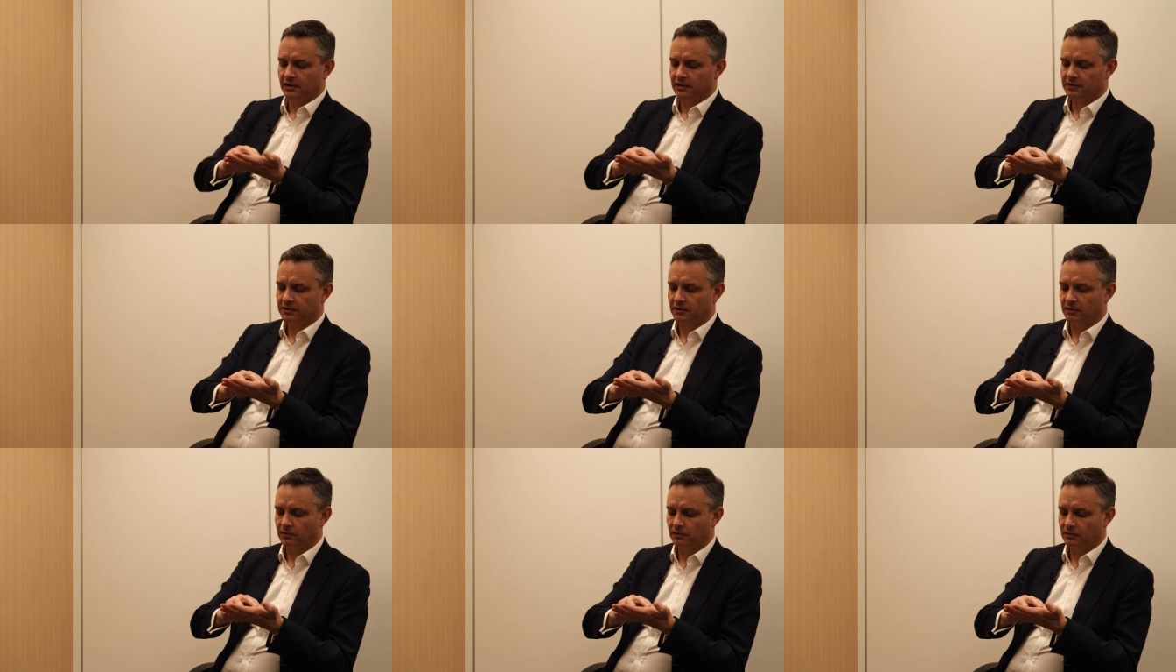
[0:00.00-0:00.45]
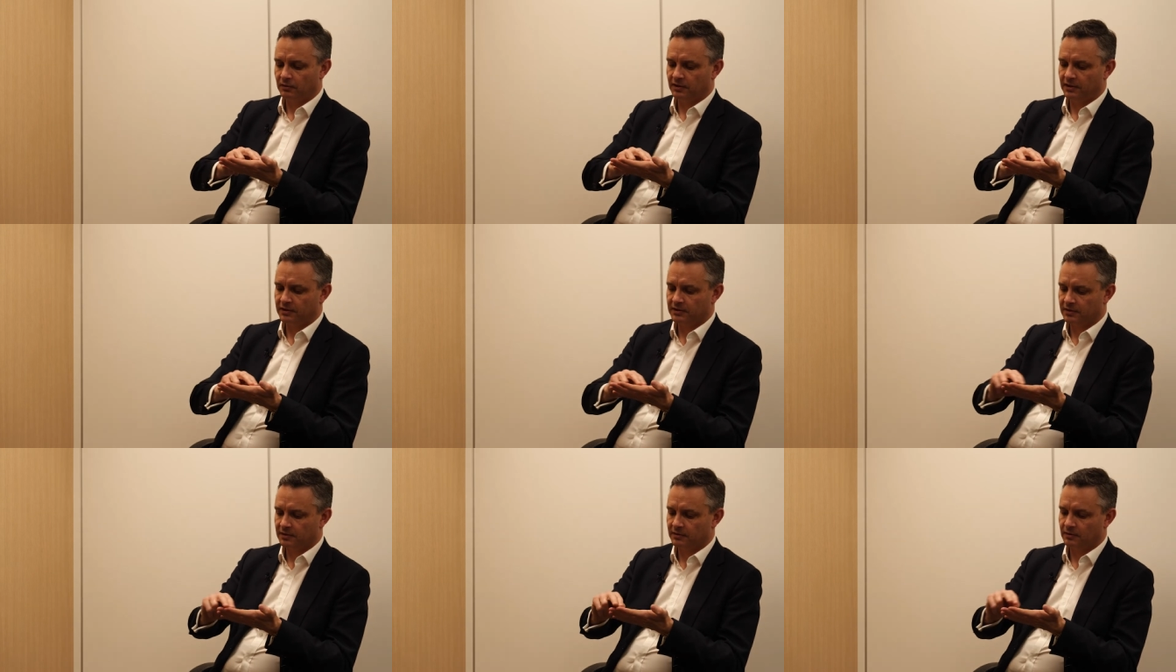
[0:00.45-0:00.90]
So
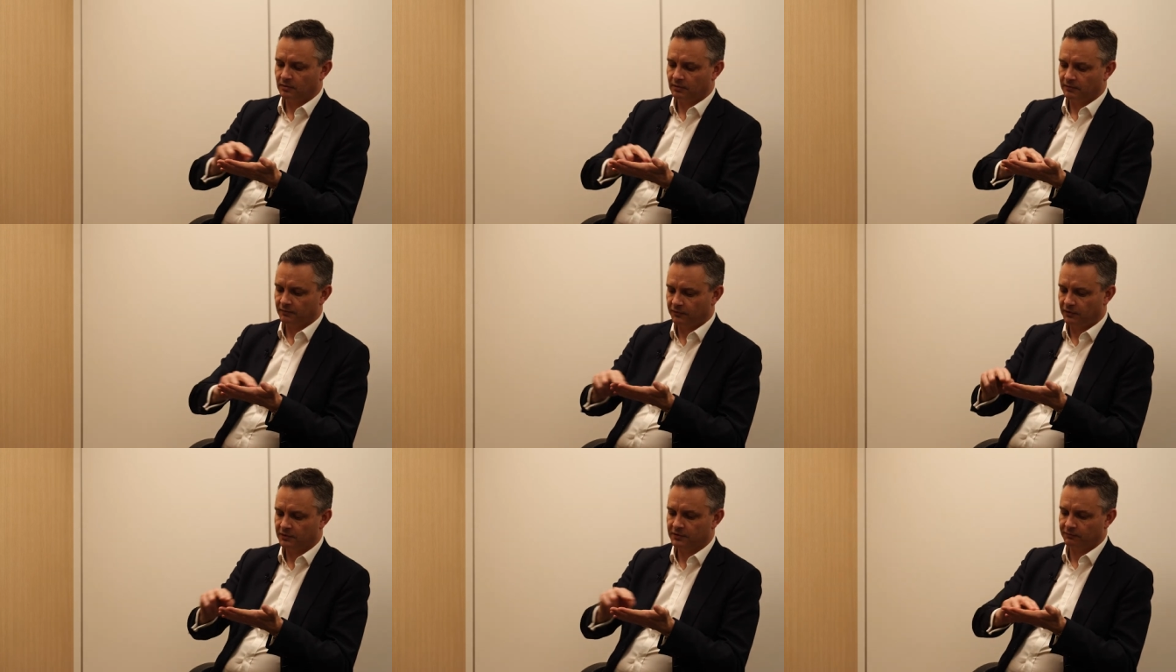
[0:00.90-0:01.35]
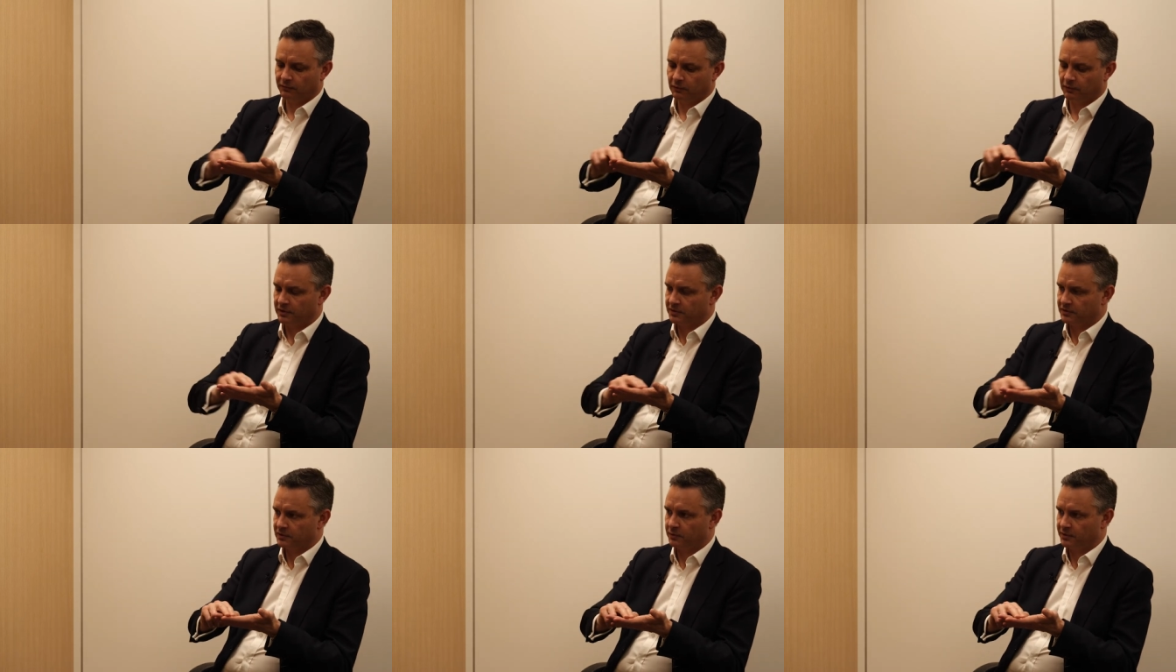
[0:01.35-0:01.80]
there's first of all
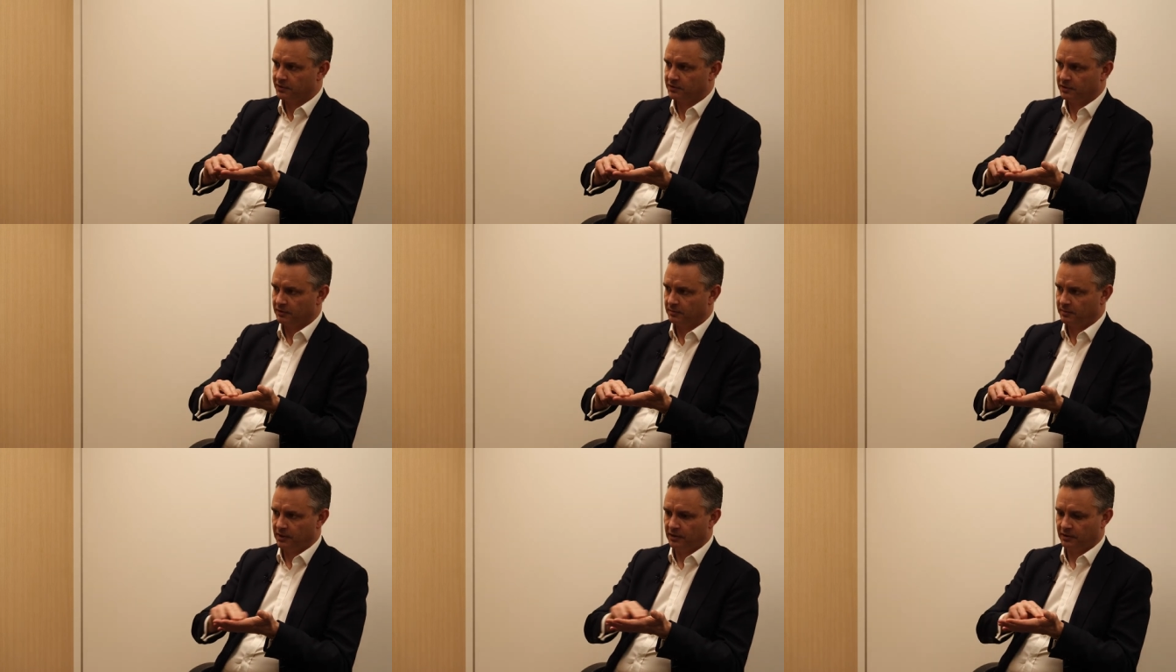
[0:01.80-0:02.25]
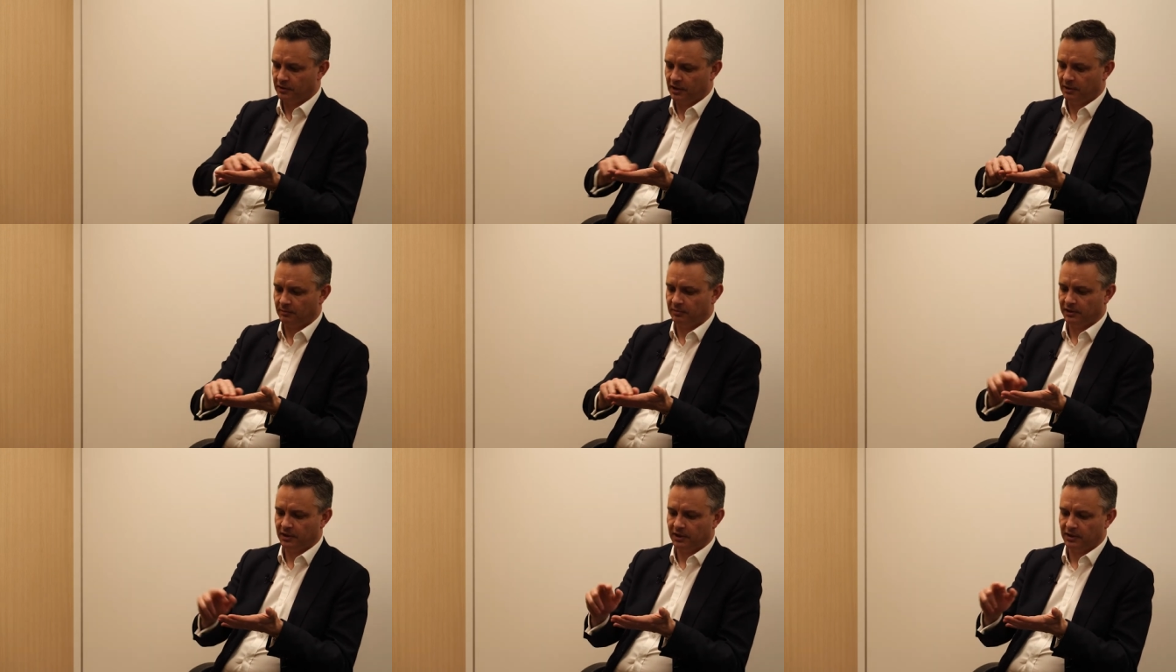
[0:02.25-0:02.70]
there's a question about the
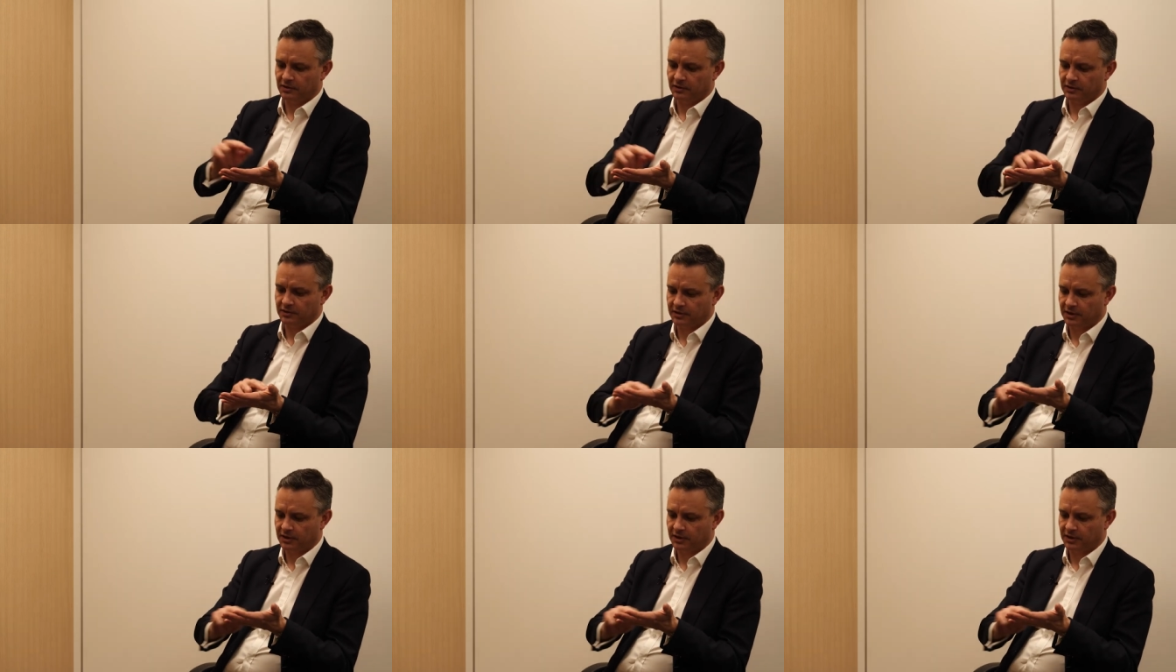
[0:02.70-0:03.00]
application.